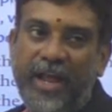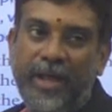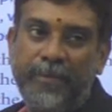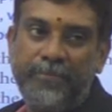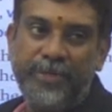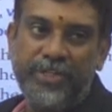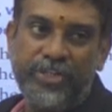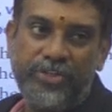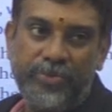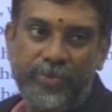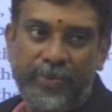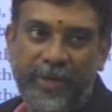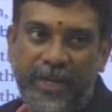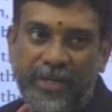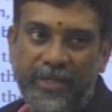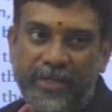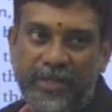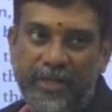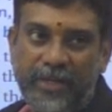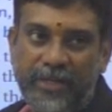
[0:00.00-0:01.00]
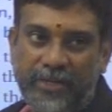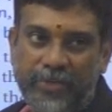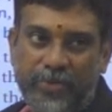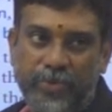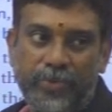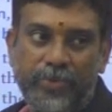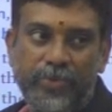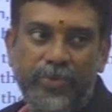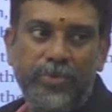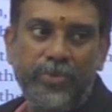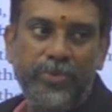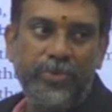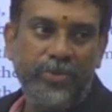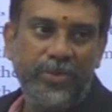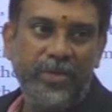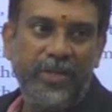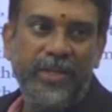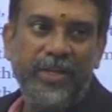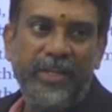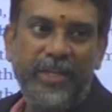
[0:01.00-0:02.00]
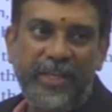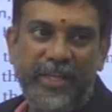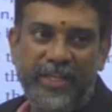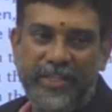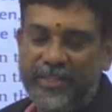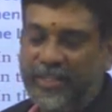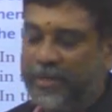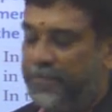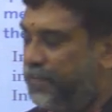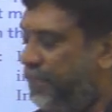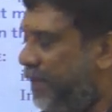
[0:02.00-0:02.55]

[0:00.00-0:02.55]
habituated to do in the